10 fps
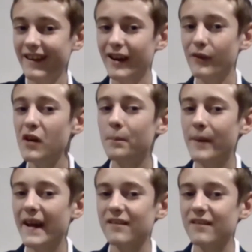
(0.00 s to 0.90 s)
Who are your
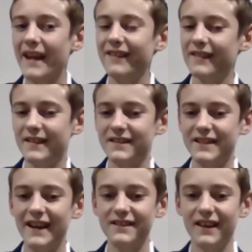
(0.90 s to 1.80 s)
best mates in the
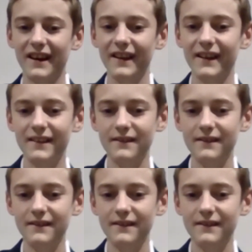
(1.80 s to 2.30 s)
stateside?